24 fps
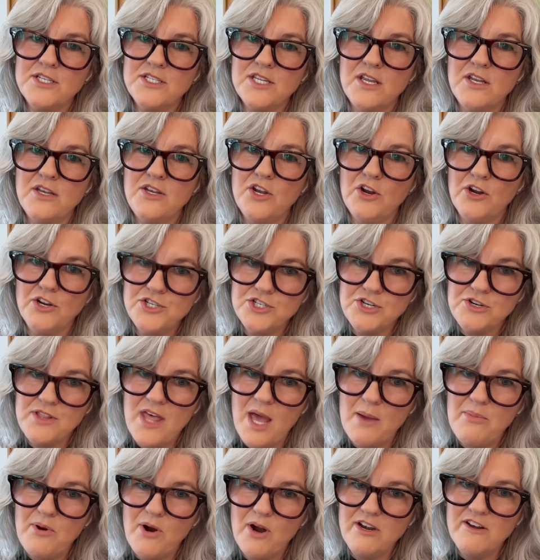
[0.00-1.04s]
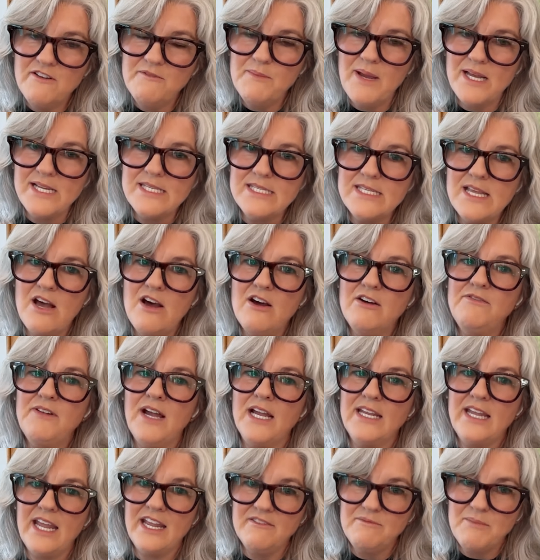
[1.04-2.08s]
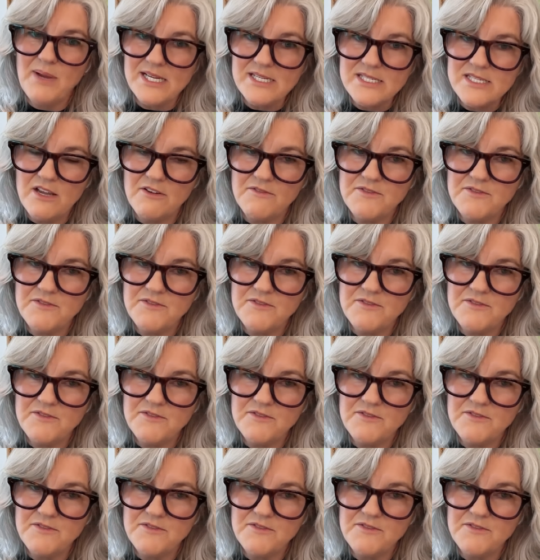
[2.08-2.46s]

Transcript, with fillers: I could start to nurture that part of myself.